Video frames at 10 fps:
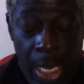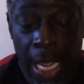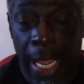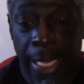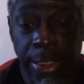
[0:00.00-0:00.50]

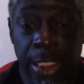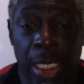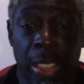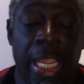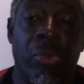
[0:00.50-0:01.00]
and
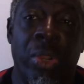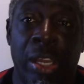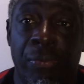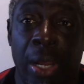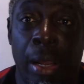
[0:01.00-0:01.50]
get rid
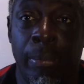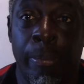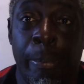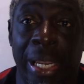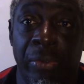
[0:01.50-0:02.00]
of
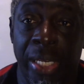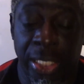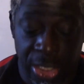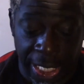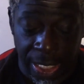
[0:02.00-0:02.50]
Bellerin
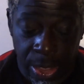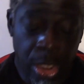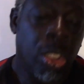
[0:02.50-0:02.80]
instead?